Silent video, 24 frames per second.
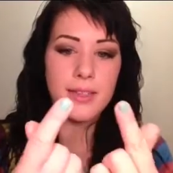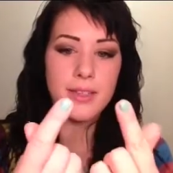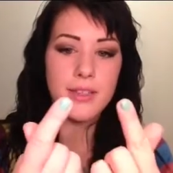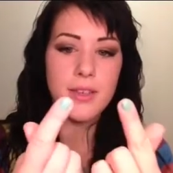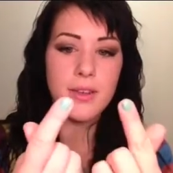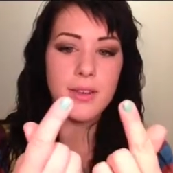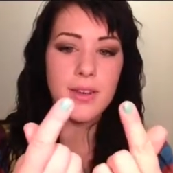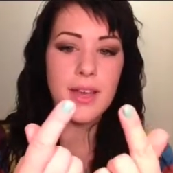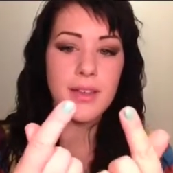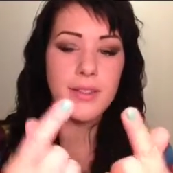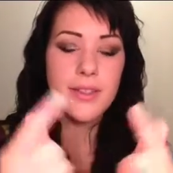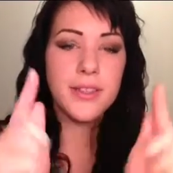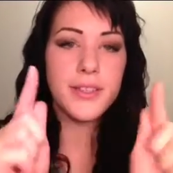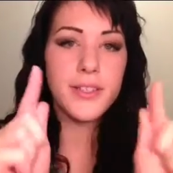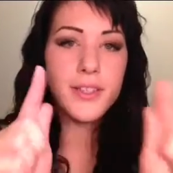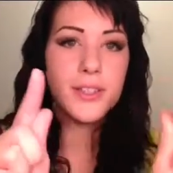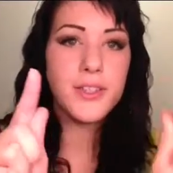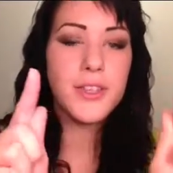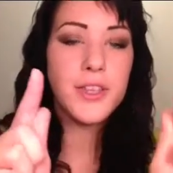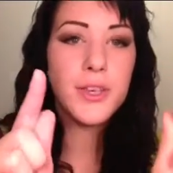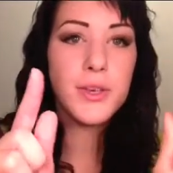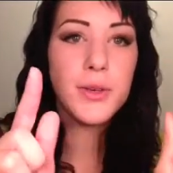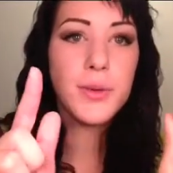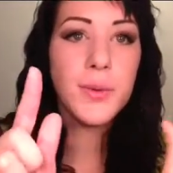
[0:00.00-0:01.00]
So now there's
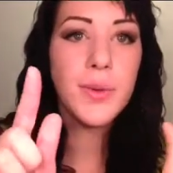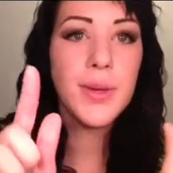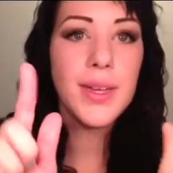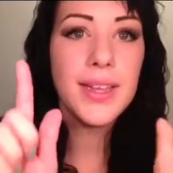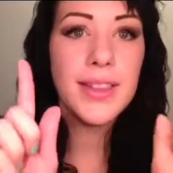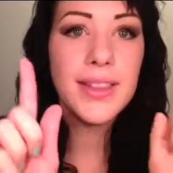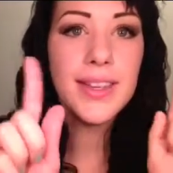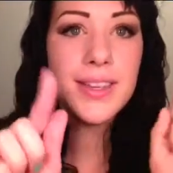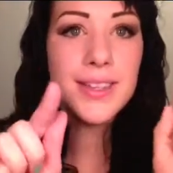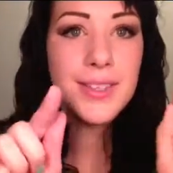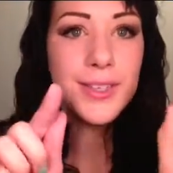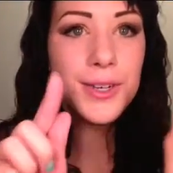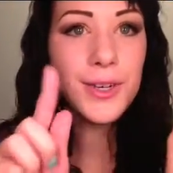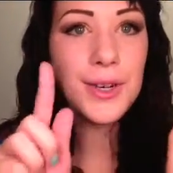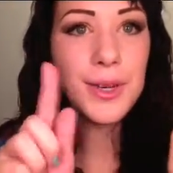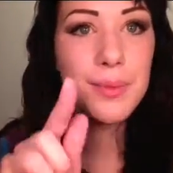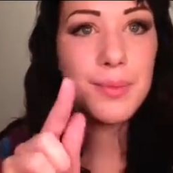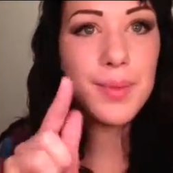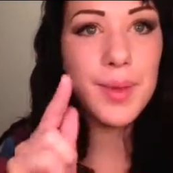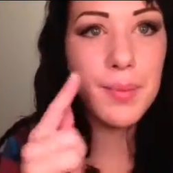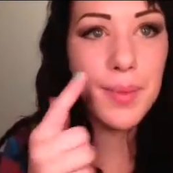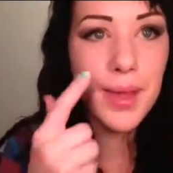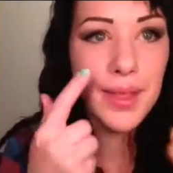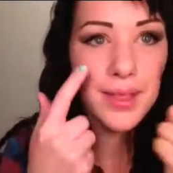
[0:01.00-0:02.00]
two. And these are going
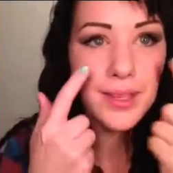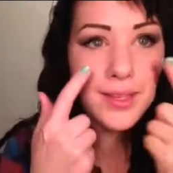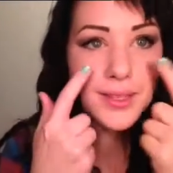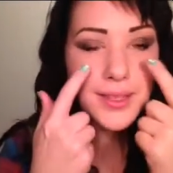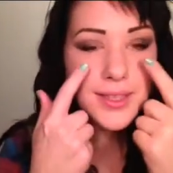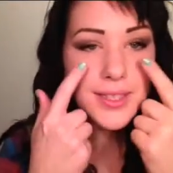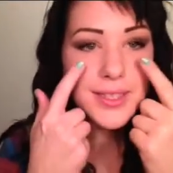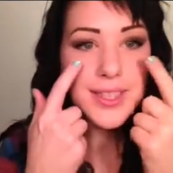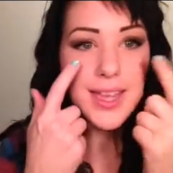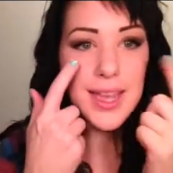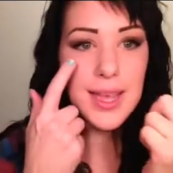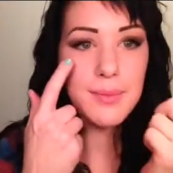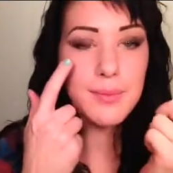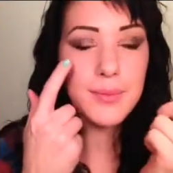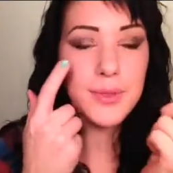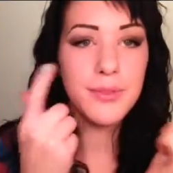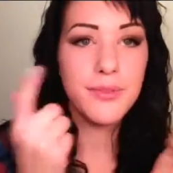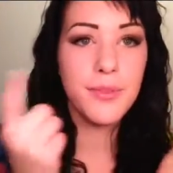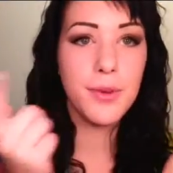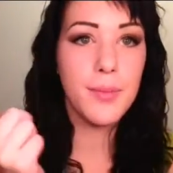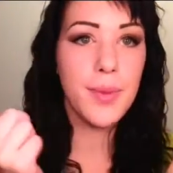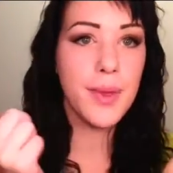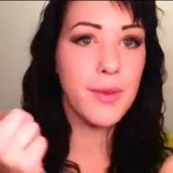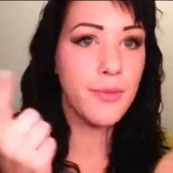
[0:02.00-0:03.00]
to be my little stamps
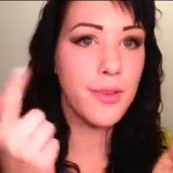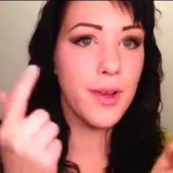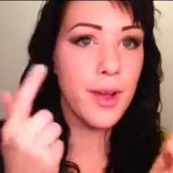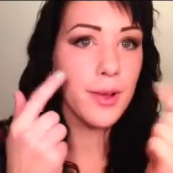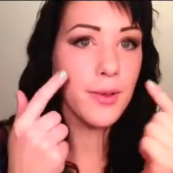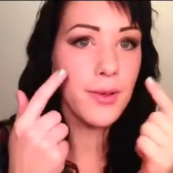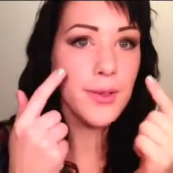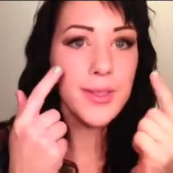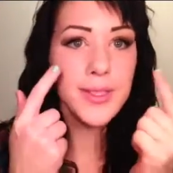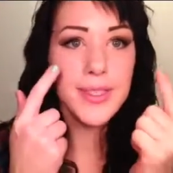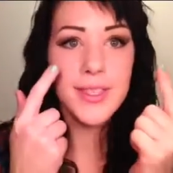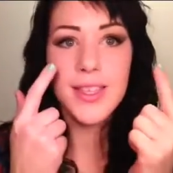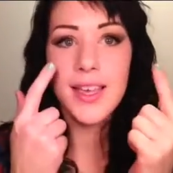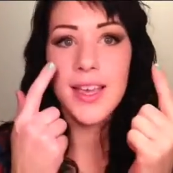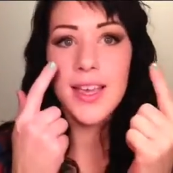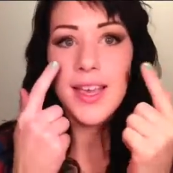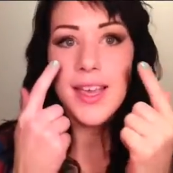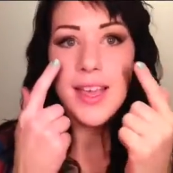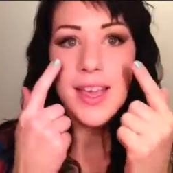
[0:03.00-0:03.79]
for my freckles.